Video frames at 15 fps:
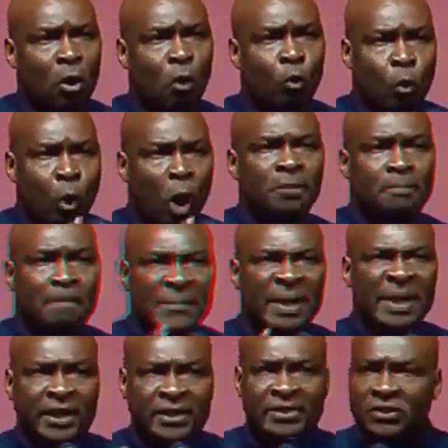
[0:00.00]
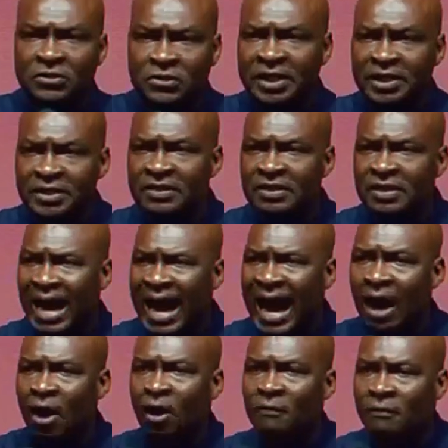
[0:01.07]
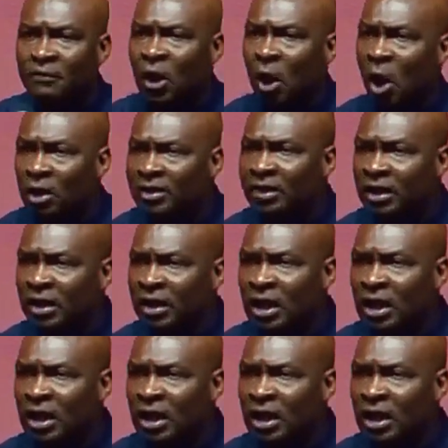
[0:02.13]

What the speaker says: what ministries are of God